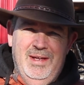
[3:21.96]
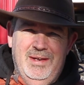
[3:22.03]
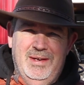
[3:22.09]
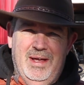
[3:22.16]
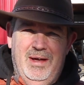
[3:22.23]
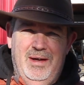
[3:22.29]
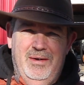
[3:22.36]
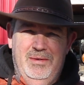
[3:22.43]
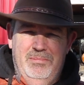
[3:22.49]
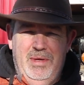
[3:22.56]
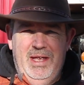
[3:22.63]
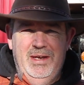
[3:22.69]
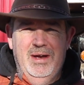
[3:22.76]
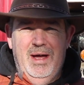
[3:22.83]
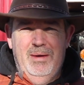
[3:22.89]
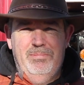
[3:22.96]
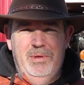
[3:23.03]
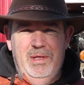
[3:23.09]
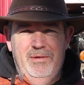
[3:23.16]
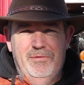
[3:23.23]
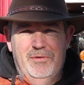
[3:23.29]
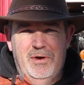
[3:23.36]
Now, it may not
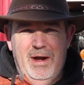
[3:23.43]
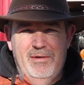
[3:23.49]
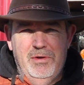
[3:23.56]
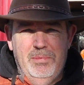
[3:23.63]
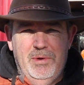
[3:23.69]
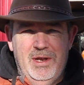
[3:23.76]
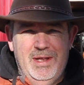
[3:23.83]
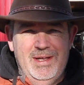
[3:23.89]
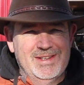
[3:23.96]
be for everybody.